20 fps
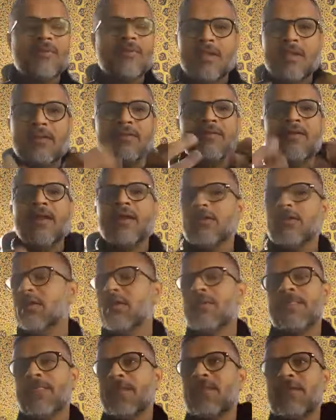But in fact,
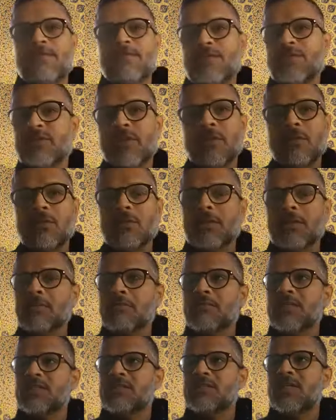in the physical
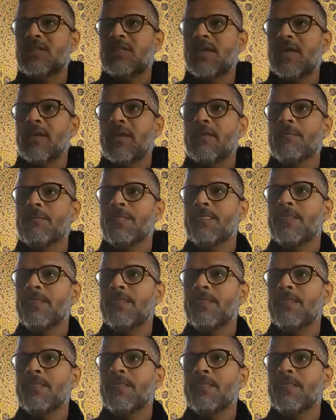world, we see that